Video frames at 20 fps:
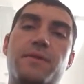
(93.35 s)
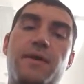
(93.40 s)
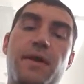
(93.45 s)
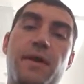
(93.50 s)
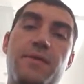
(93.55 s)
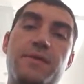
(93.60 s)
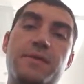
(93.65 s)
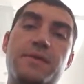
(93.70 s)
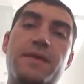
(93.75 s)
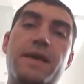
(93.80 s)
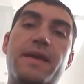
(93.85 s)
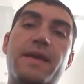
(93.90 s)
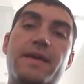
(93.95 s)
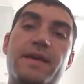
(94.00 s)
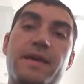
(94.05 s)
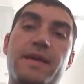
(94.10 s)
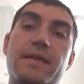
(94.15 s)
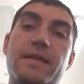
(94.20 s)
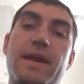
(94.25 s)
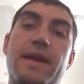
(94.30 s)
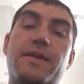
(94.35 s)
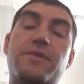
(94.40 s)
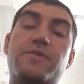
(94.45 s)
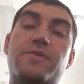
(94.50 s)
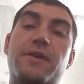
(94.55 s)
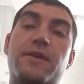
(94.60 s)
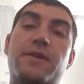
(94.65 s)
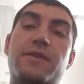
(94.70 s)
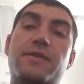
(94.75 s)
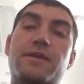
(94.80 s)
it would take an
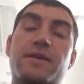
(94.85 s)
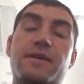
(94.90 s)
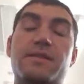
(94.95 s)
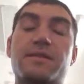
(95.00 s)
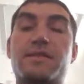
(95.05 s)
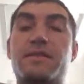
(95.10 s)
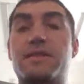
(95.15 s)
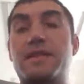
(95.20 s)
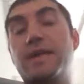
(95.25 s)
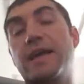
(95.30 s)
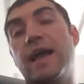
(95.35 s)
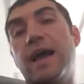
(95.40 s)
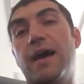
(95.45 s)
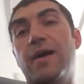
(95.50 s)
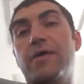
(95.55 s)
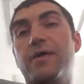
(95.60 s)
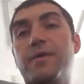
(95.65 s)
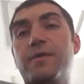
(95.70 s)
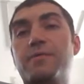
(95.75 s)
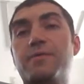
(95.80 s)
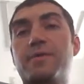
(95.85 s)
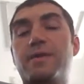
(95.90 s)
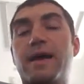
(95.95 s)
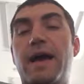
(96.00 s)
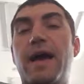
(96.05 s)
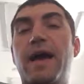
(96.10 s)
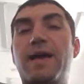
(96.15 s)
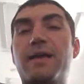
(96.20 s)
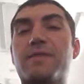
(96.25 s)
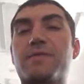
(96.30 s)
electron and see how it would
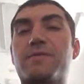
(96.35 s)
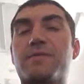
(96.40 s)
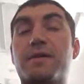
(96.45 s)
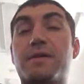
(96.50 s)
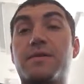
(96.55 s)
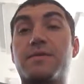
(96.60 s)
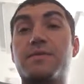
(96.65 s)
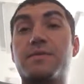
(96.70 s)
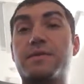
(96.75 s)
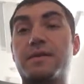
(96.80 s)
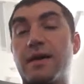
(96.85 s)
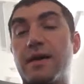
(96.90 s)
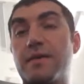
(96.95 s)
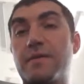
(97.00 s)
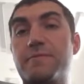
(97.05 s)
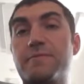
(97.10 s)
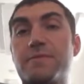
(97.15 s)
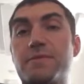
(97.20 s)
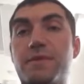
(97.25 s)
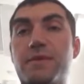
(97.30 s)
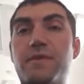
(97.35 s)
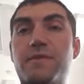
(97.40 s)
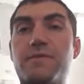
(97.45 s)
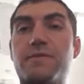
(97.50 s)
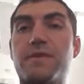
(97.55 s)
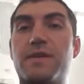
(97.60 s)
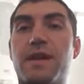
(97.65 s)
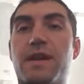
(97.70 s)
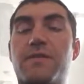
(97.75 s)
act when it was unobserved.